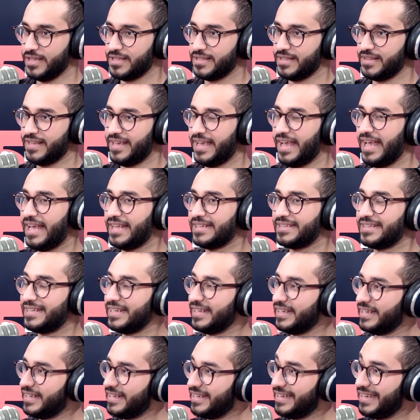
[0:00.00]
They had
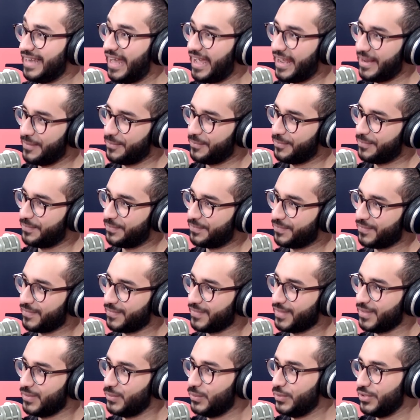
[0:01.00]
lime,
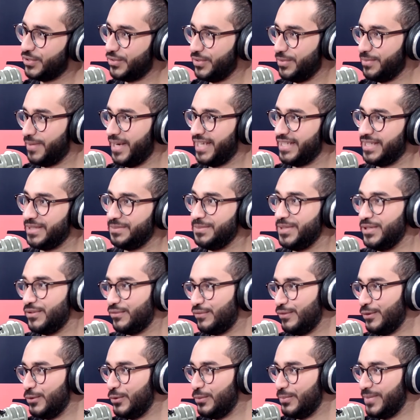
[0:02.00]
which reminded me of
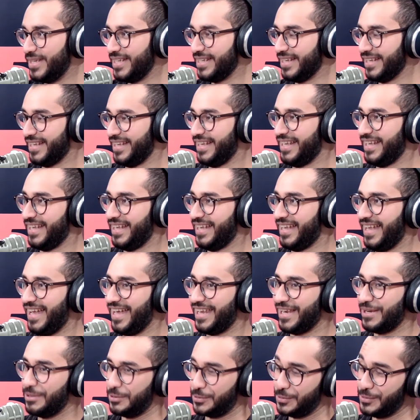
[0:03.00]
Lumi, and
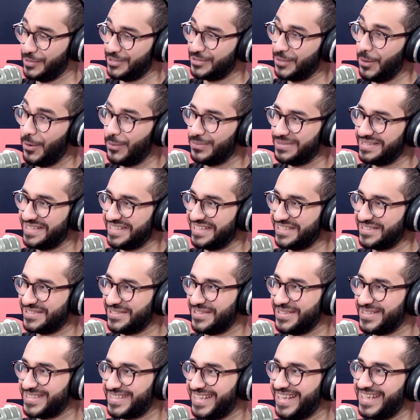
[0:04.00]
I was always homesick,
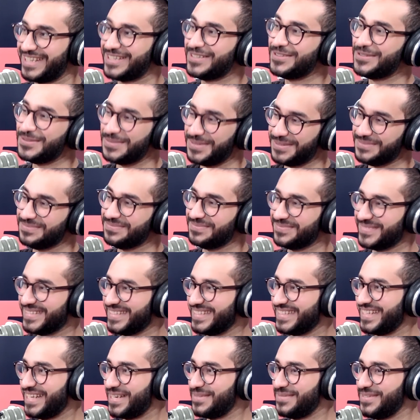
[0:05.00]
so I was like, Lumi, this
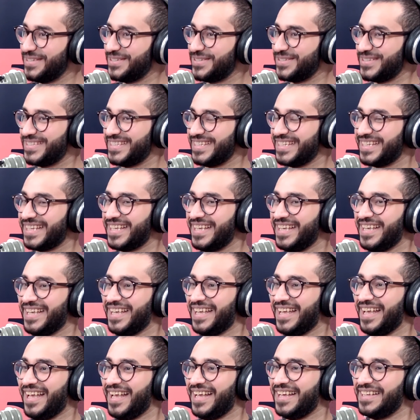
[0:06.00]
is gonna be interesting.
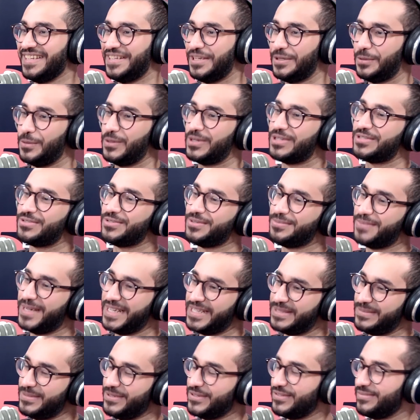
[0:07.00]
And it always
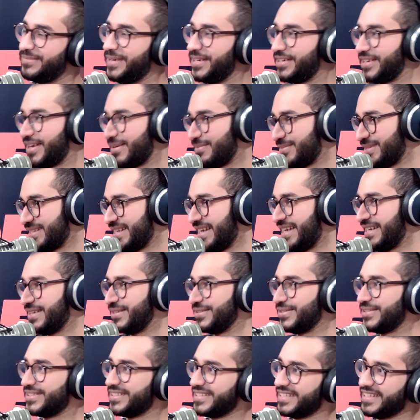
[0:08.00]
reminds me of my grandma's
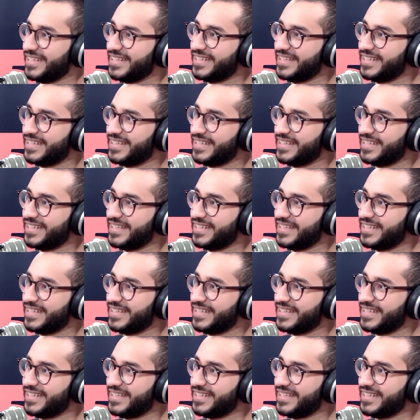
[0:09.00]
house